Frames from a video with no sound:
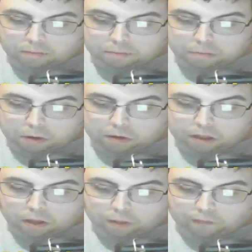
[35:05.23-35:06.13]

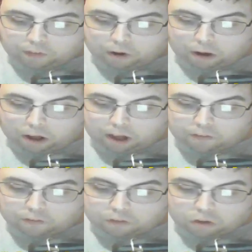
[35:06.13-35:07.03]
most of the
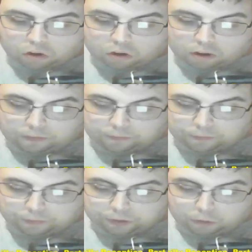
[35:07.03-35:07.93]
five
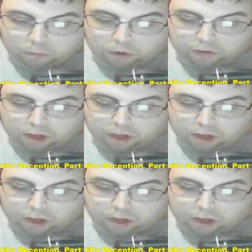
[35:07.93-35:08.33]
with